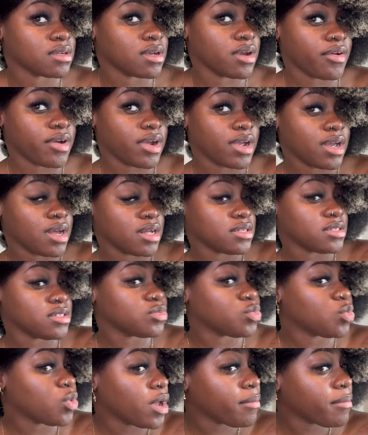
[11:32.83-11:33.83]
All right, I
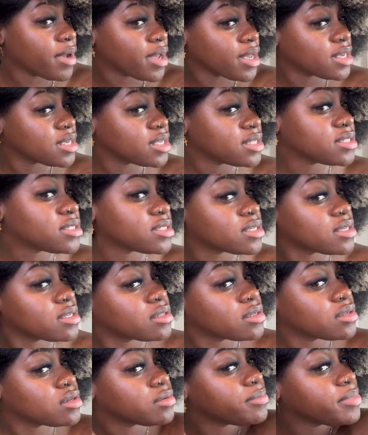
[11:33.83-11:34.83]
just wet my ends a
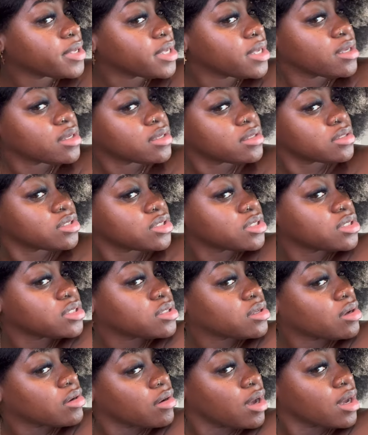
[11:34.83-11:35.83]
little bit just
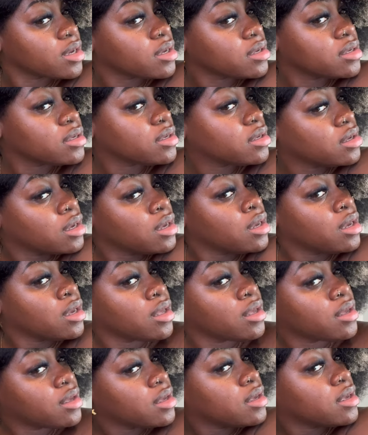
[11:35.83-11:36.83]
so I could
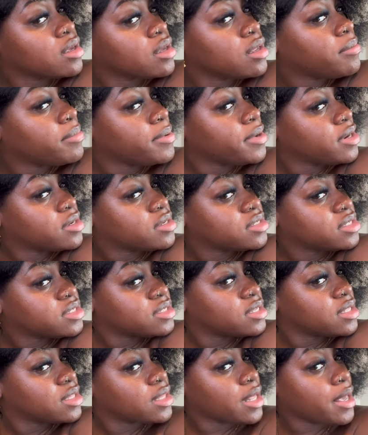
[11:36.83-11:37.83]
get a better
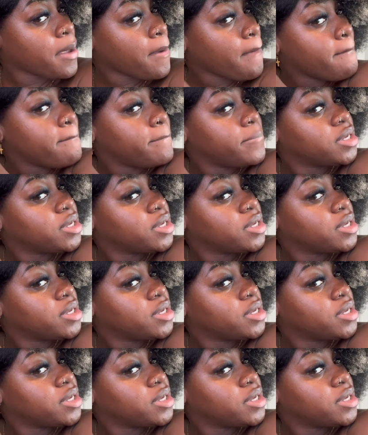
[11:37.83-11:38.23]
slip.